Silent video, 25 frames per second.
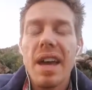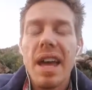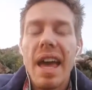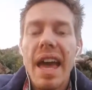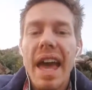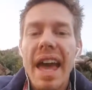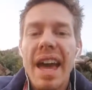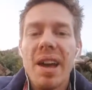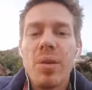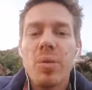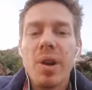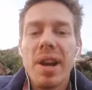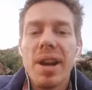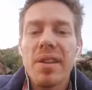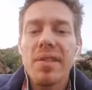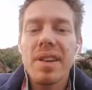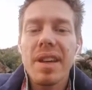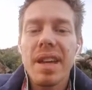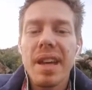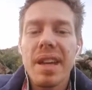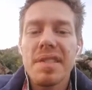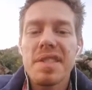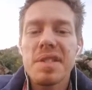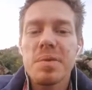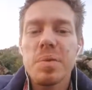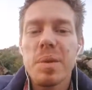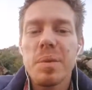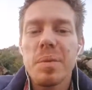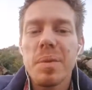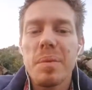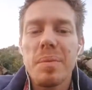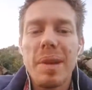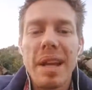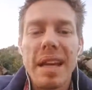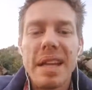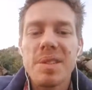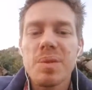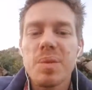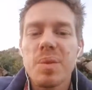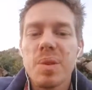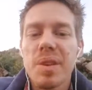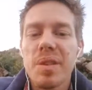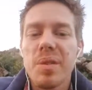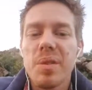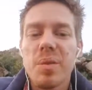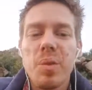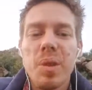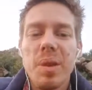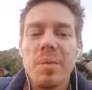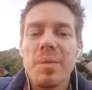And whatever gifts we've been blessed with,
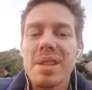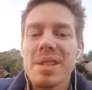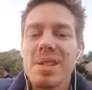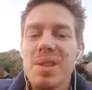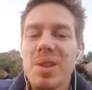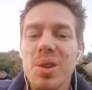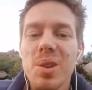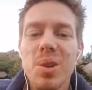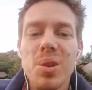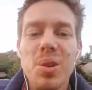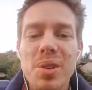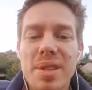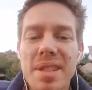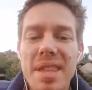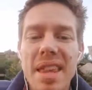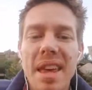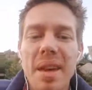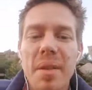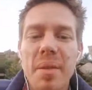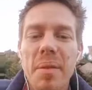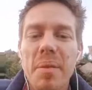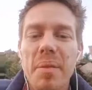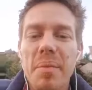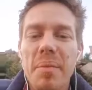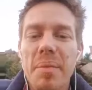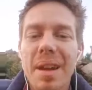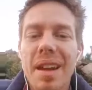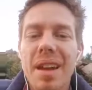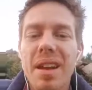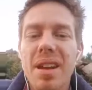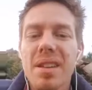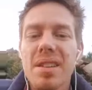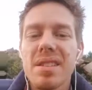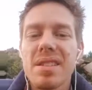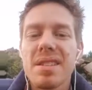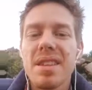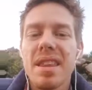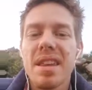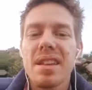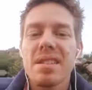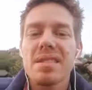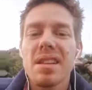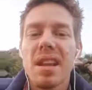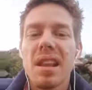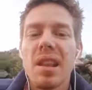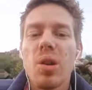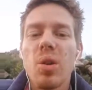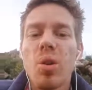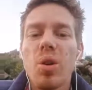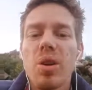we must use them, because there's a
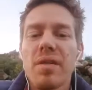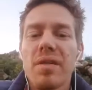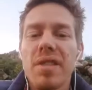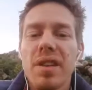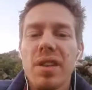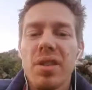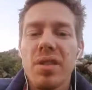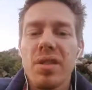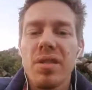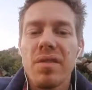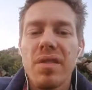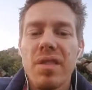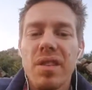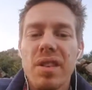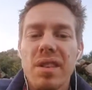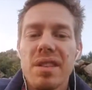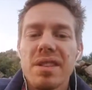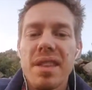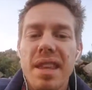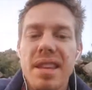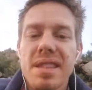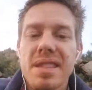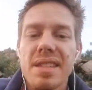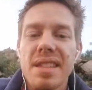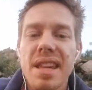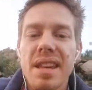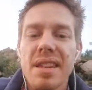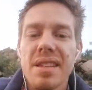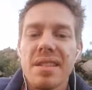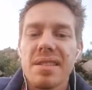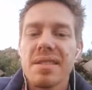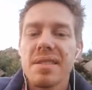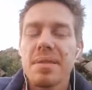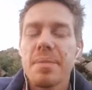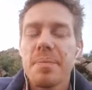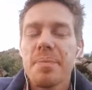law of the universe that says,